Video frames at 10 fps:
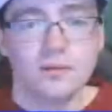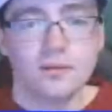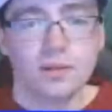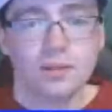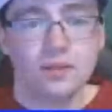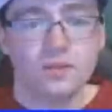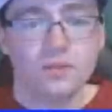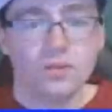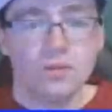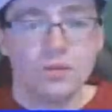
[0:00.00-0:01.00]
Okay,
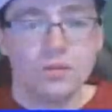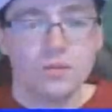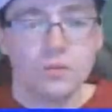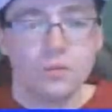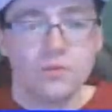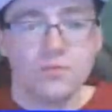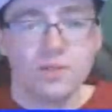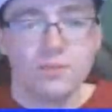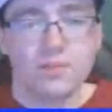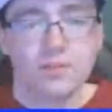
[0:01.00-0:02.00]
so do one
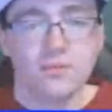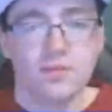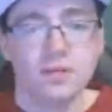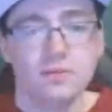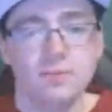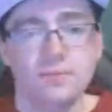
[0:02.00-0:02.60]
flip. There we go.